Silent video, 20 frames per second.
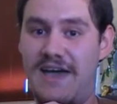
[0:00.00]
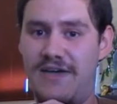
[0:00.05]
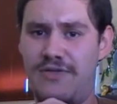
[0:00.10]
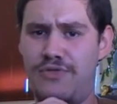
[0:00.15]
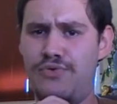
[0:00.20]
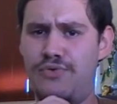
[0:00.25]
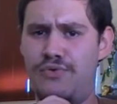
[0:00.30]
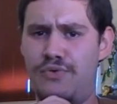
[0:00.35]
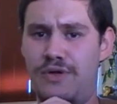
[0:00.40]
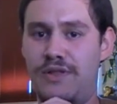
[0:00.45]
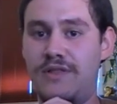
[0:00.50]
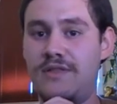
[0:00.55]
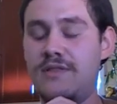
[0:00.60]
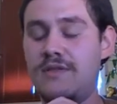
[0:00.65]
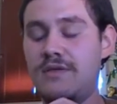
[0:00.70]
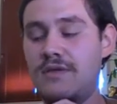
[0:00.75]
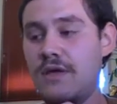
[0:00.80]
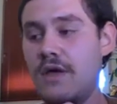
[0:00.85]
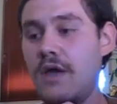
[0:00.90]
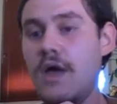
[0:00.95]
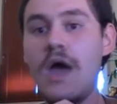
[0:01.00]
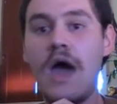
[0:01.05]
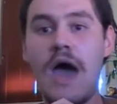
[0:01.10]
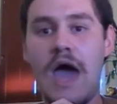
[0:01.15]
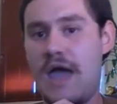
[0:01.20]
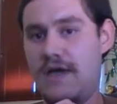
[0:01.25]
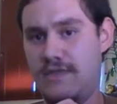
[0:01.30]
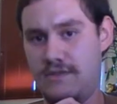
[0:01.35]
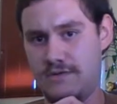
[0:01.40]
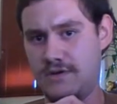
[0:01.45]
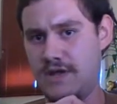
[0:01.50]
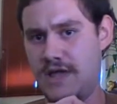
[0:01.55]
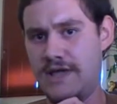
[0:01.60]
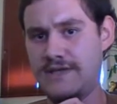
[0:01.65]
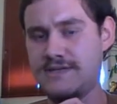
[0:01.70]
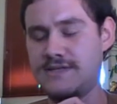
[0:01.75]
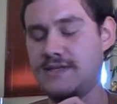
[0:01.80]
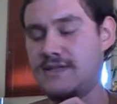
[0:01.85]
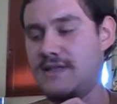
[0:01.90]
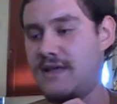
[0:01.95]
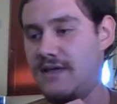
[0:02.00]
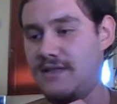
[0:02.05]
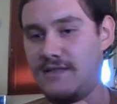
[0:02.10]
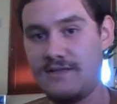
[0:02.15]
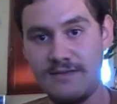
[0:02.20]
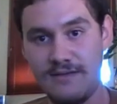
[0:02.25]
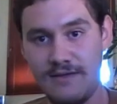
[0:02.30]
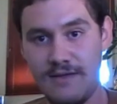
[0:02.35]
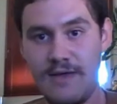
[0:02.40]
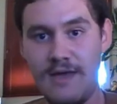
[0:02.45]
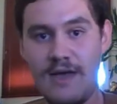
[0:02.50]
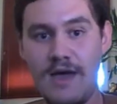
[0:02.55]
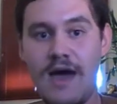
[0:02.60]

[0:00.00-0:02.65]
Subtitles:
I do it. I don't hesitate.